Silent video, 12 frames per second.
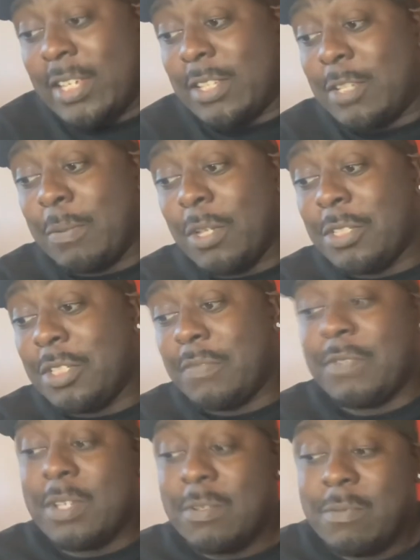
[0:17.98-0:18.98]
To be honest with
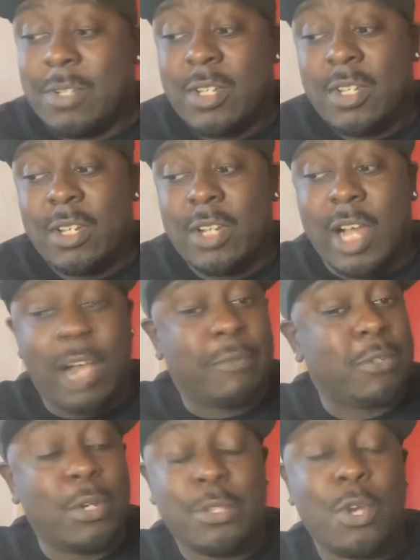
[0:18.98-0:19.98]
you, I've
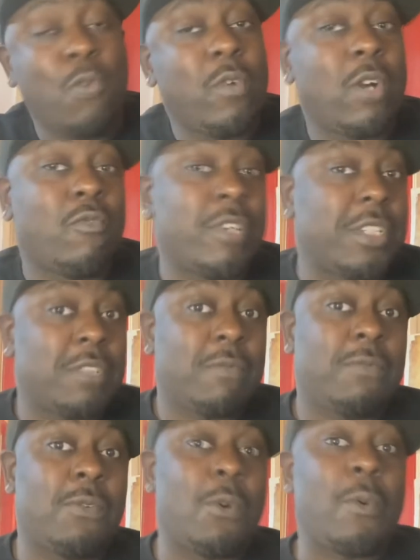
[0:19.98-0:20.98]
got no real reason
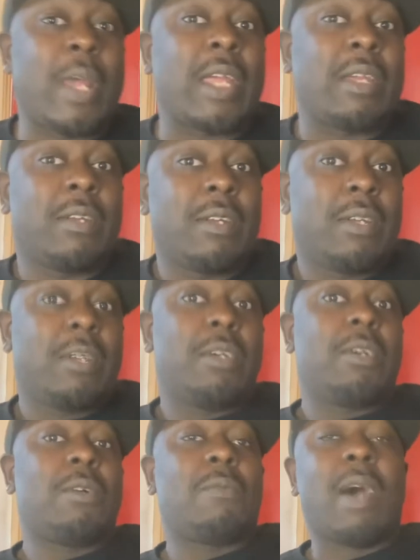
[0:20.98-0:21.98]
for it,
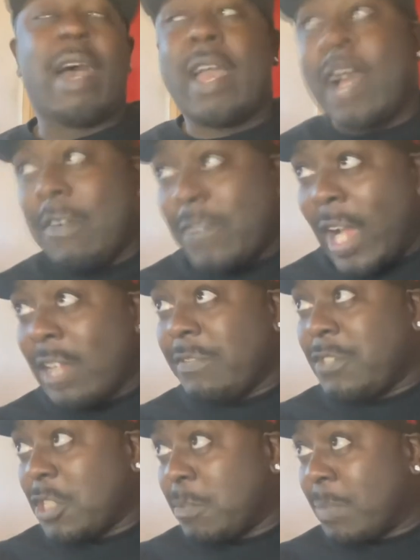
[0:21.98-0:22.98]
right? I've kind of
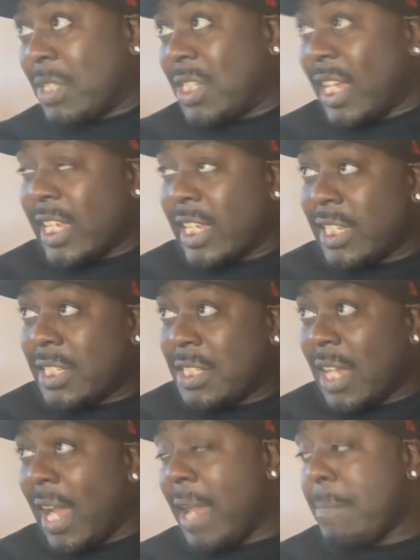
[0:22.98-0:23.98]
just been taking the
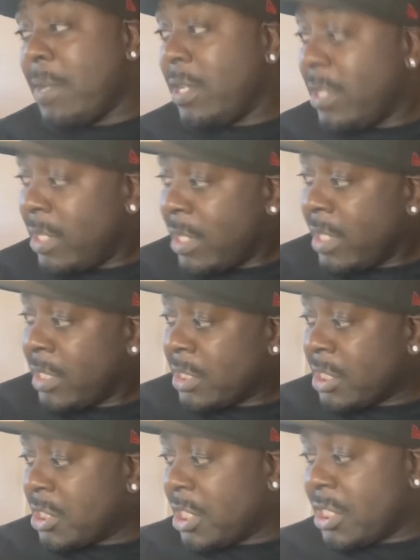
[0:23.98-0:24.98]
time
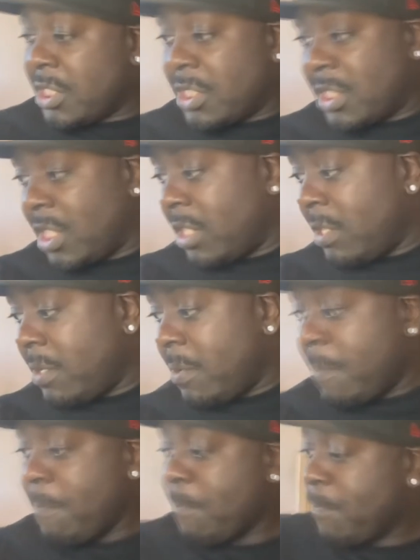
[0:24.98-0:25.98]
to just
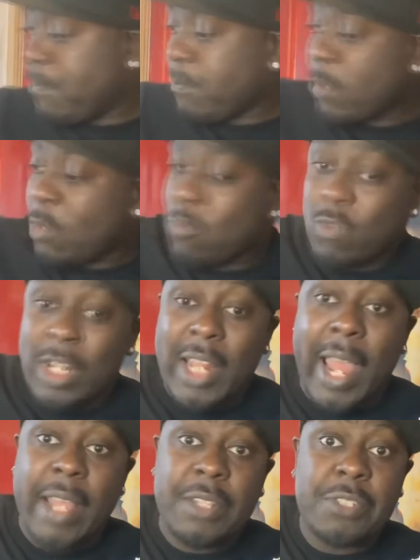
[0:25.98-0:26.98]

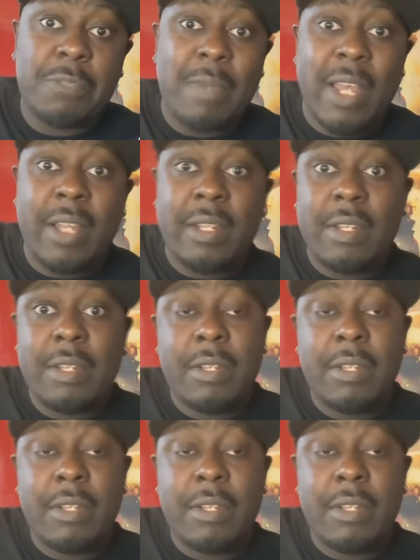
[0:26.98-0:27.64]
relax, man.